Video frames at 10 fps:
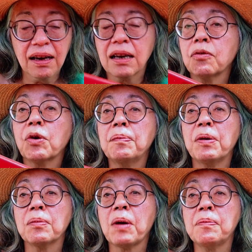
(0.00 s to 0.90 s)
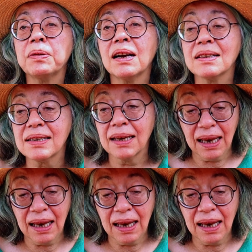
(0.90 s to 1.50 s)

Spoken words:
I can repot my plants in